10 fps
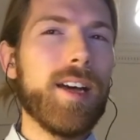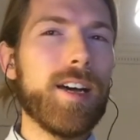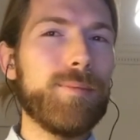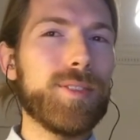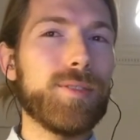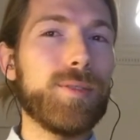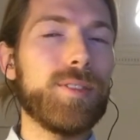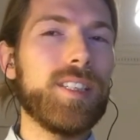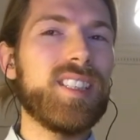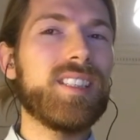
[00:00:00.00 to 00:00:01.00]
So
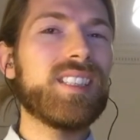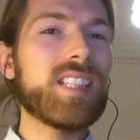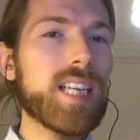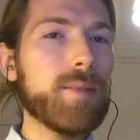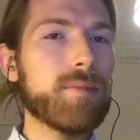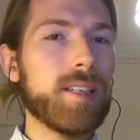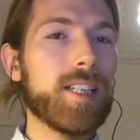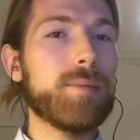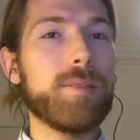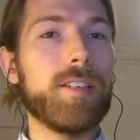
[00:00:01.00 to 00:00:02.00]
it seems like
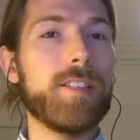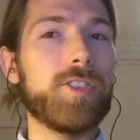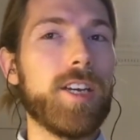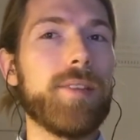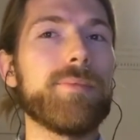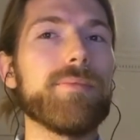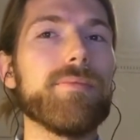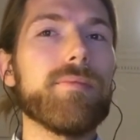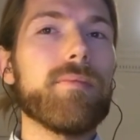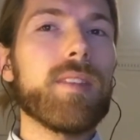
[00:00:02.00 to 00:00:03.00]
it's pretty legit.
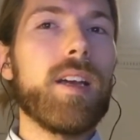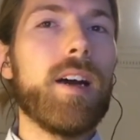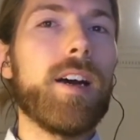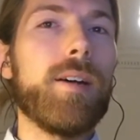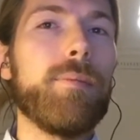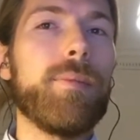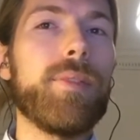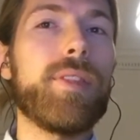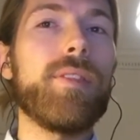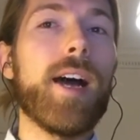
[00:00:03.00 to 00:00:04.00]

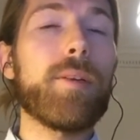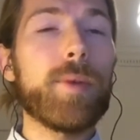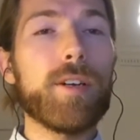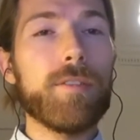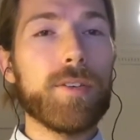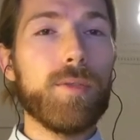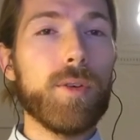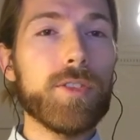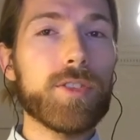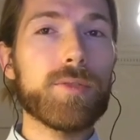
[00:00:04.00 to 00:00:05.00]
I went over to
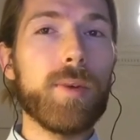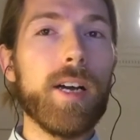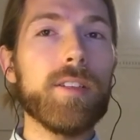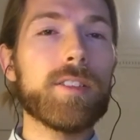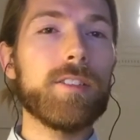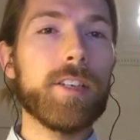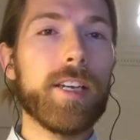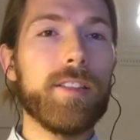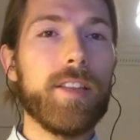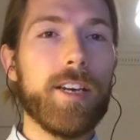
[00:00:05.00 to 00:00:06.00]
Orange as well to look
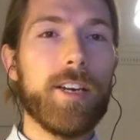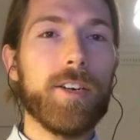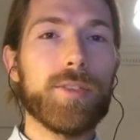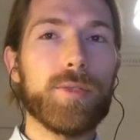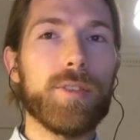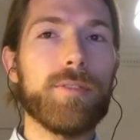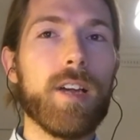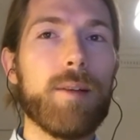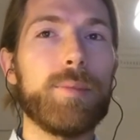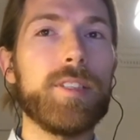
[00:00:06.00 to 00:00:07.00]
at their sort of
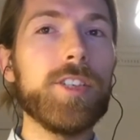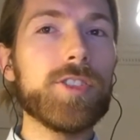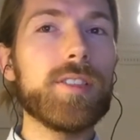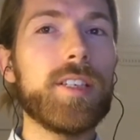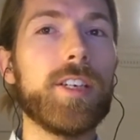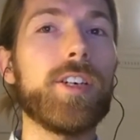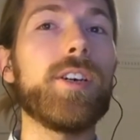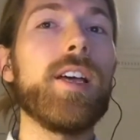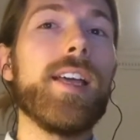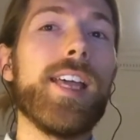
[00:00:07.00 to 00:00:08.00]
competition
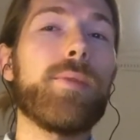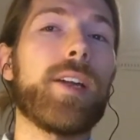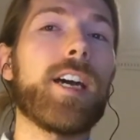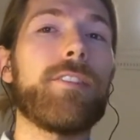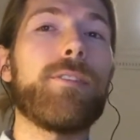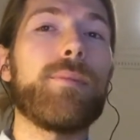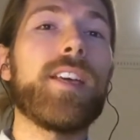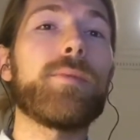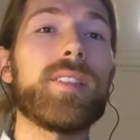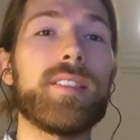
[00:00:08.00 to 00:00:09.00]
deal, and what I got from
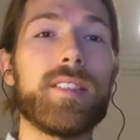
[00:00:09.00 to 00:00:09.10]
them was